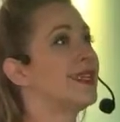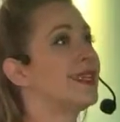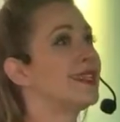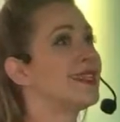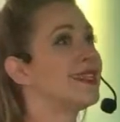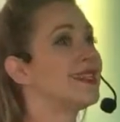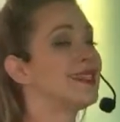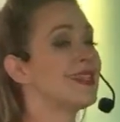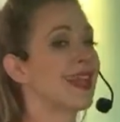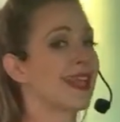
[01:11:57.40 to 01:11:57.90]

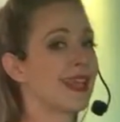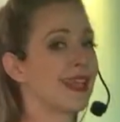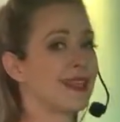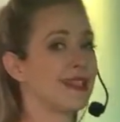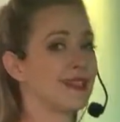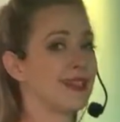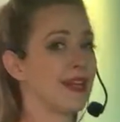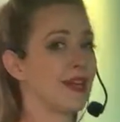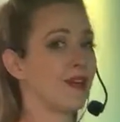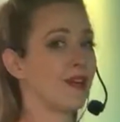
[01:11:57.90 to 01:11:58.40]

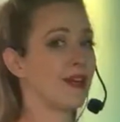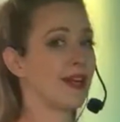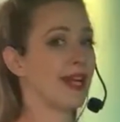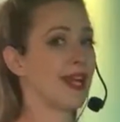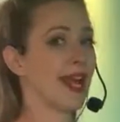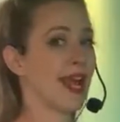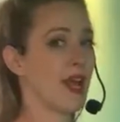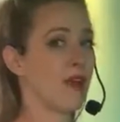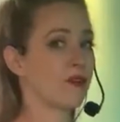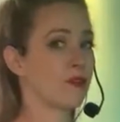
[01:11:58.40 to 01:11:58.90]

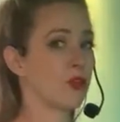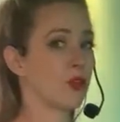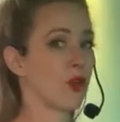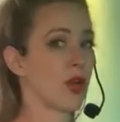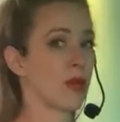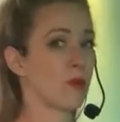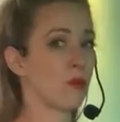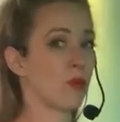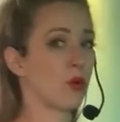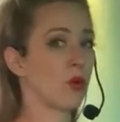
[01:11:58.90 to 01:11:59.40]
secondary after
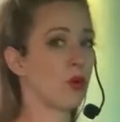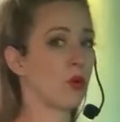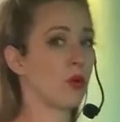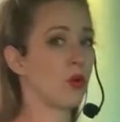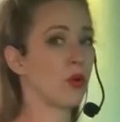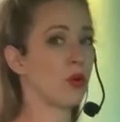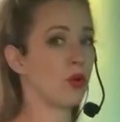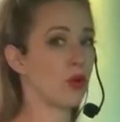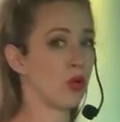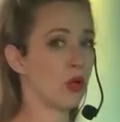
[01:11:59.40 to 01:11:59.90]
I
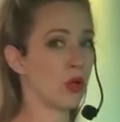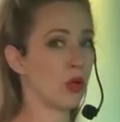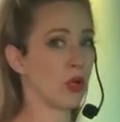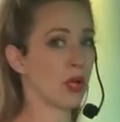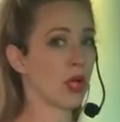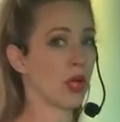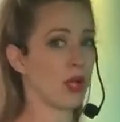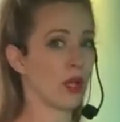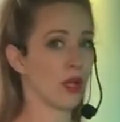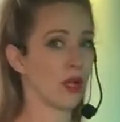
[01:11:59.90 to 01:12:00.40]
pull